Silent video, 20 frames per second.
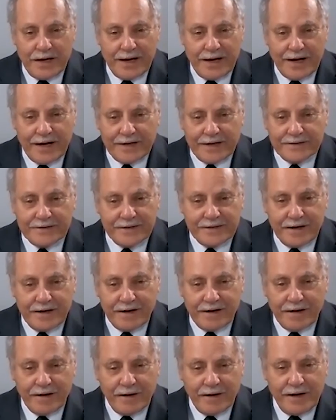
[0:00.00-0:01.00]
And
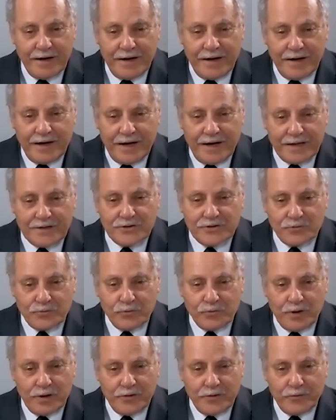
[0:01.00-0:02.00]
uh, it's
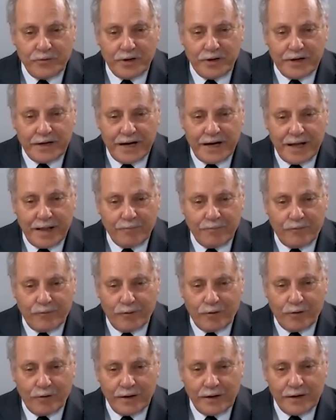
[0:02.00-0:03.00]
really, really
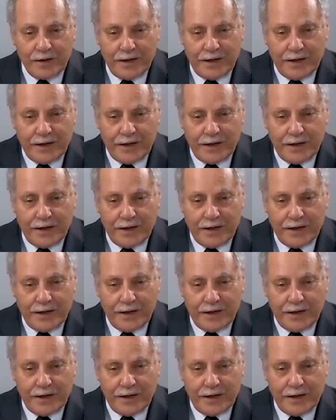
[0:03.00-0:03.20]
helpful.